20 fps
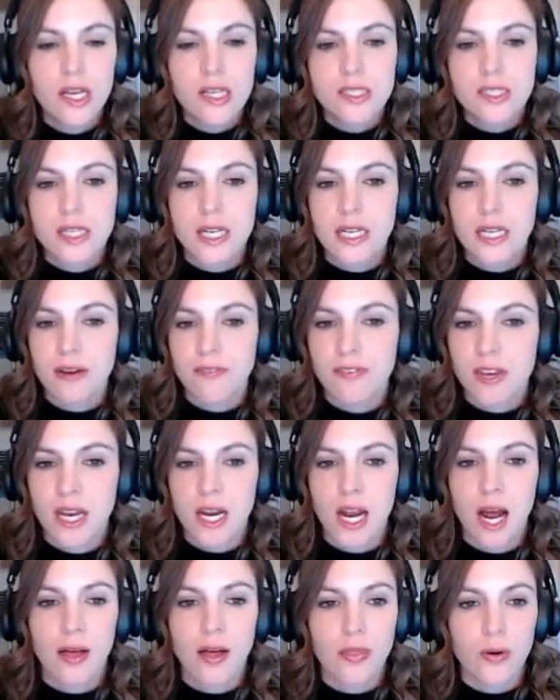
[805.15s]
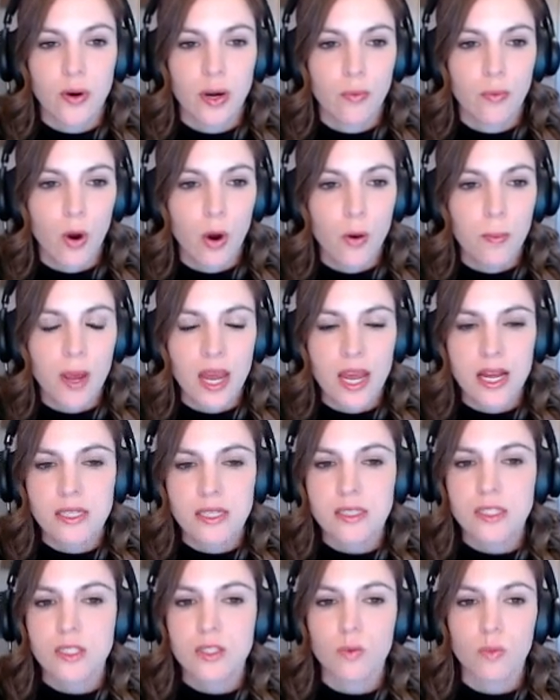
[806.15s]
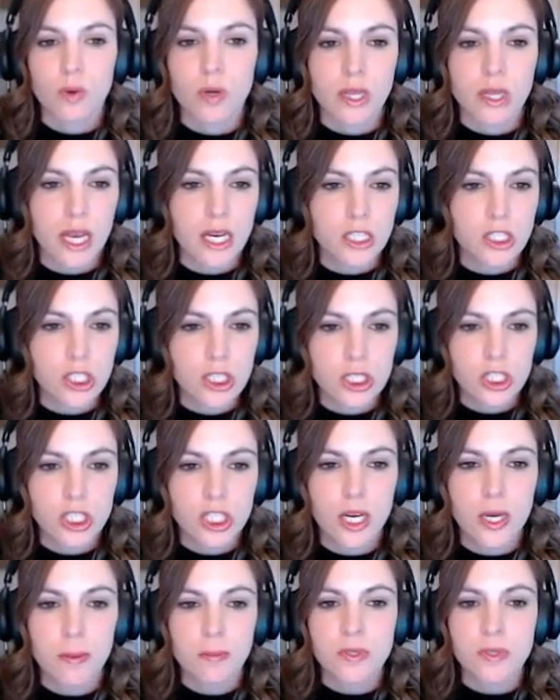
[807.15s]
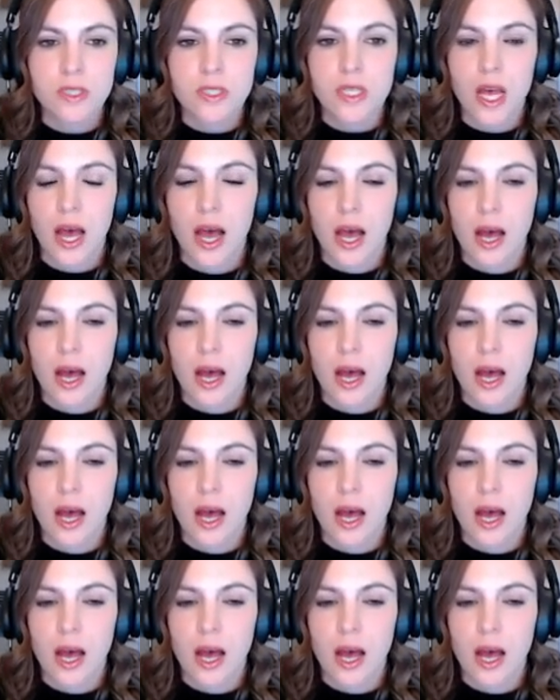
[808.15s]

significant other and romance, relationships,